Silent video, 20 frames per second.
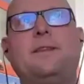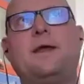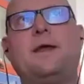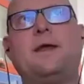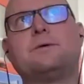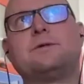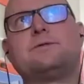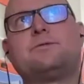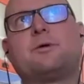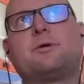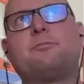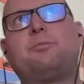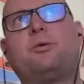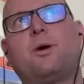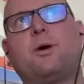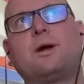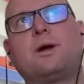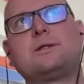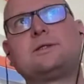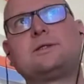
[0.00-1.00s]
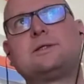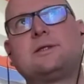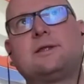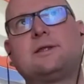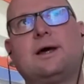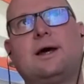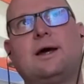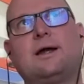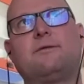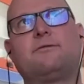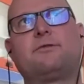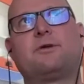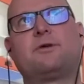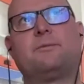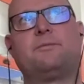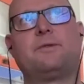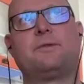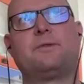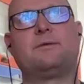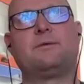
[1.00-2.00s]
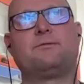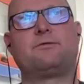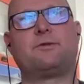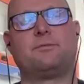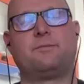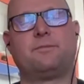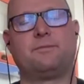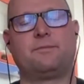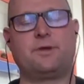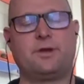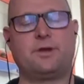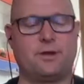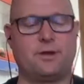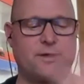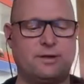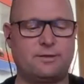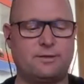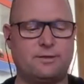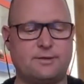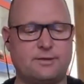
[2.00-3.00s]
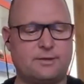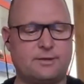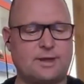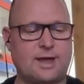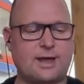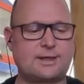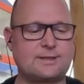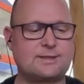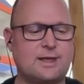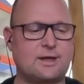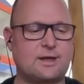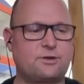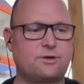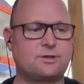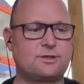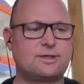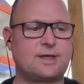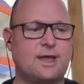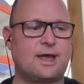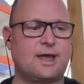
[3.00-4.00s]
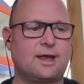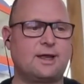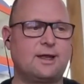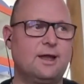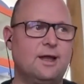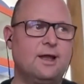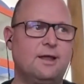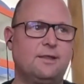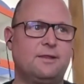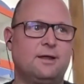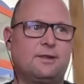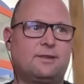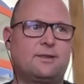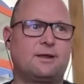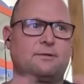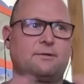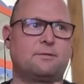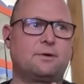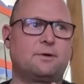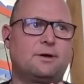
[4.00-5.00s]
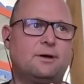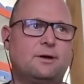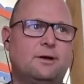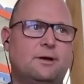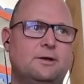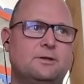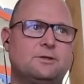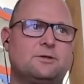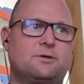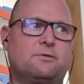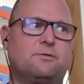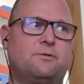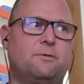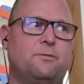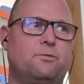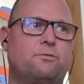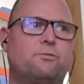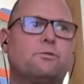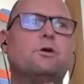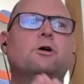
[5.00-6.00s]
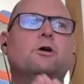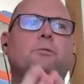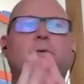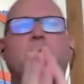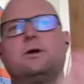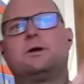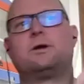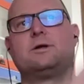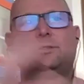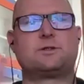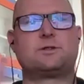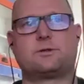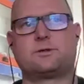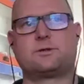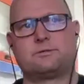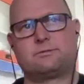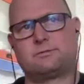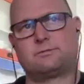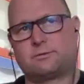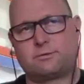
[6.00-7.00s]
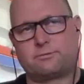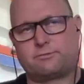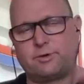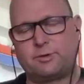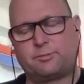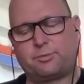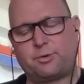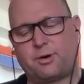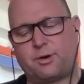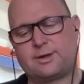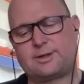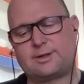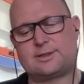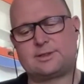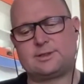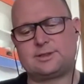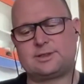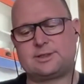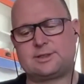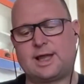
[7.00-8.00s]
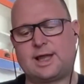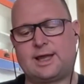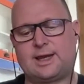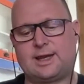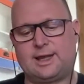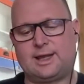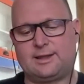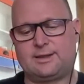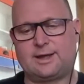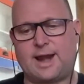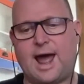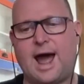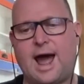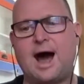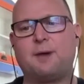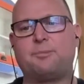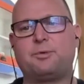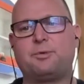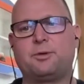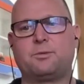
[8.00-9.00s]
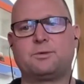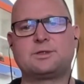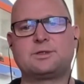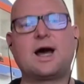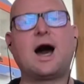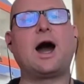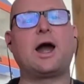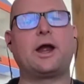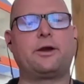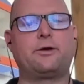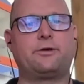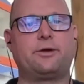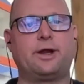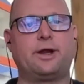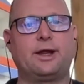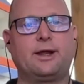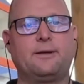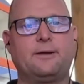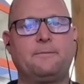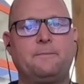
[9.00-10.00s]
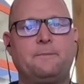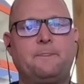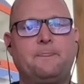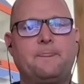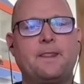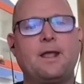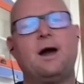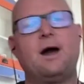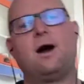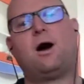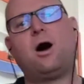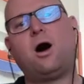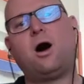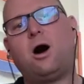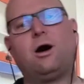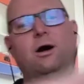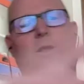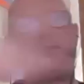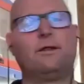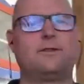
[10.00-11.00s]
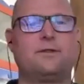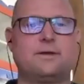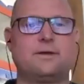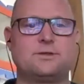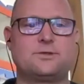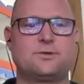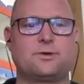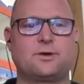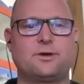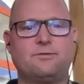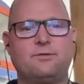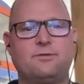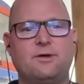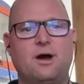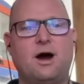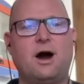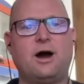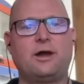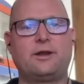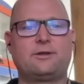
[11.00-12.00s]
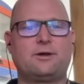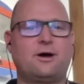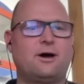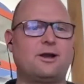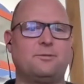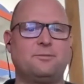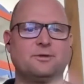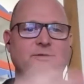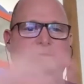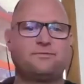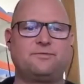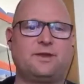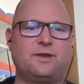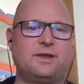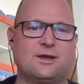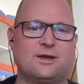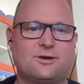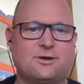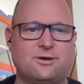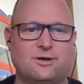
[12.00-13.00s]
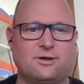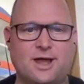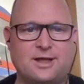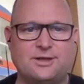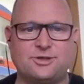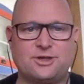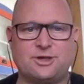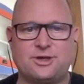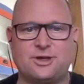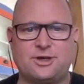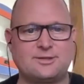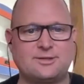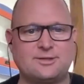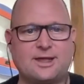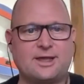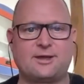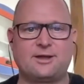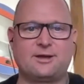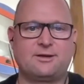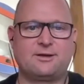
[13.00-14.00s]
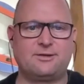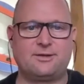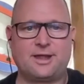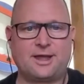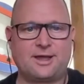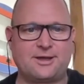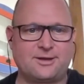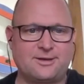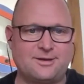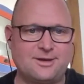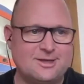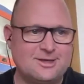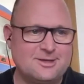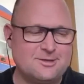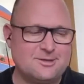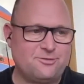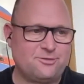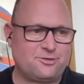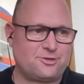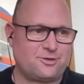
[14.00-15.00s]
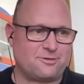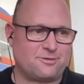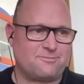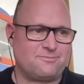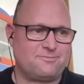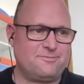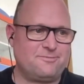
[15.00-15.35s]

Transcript: there was reports that from in the tech sector saying that there were sort of rumors or reports stating that Apple was hiring all the sort of autonomous vehicle engineers they could sort